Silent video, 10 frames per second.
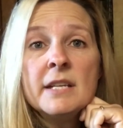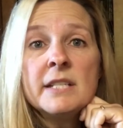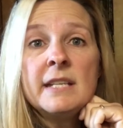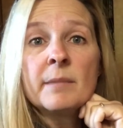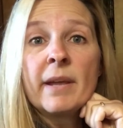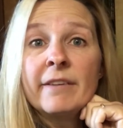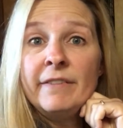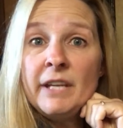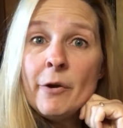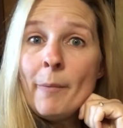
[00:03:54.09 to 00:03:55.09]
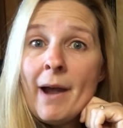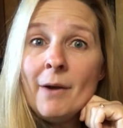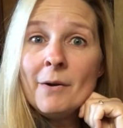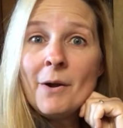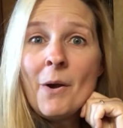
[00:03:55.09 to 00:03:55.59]
to either make a video
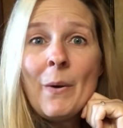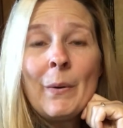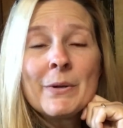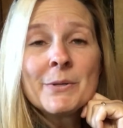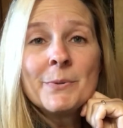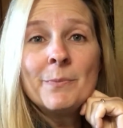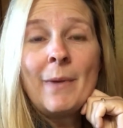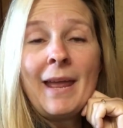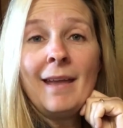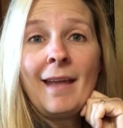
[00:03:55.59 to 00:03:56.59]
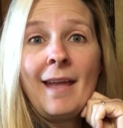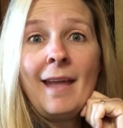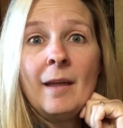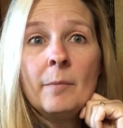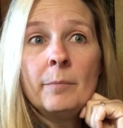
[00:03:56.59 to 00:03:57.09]
about or to make
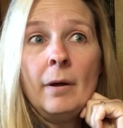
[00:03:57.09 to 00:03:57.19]
a